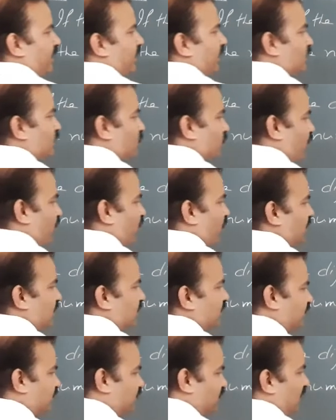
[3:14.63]
So what is
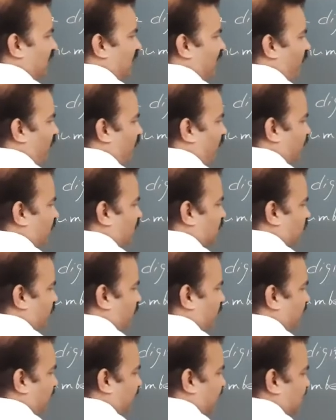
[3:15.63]
the general form of this
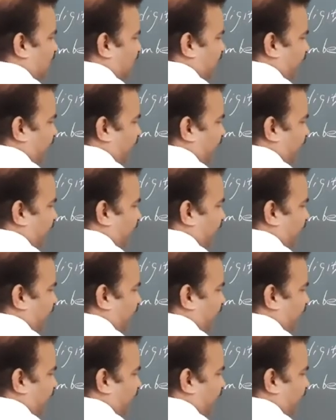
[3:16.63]
one? That is